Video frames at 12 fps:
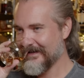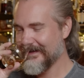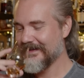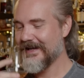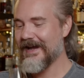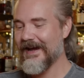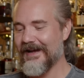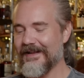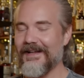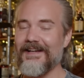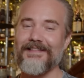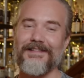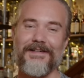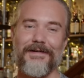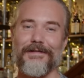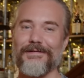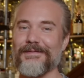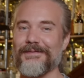yeah, I like the
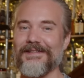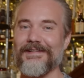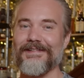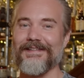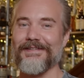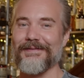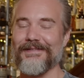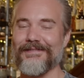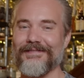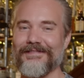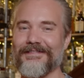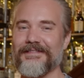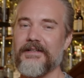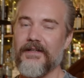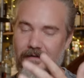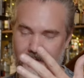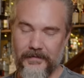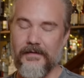nose, but we know this. We've
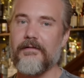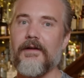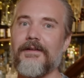we've done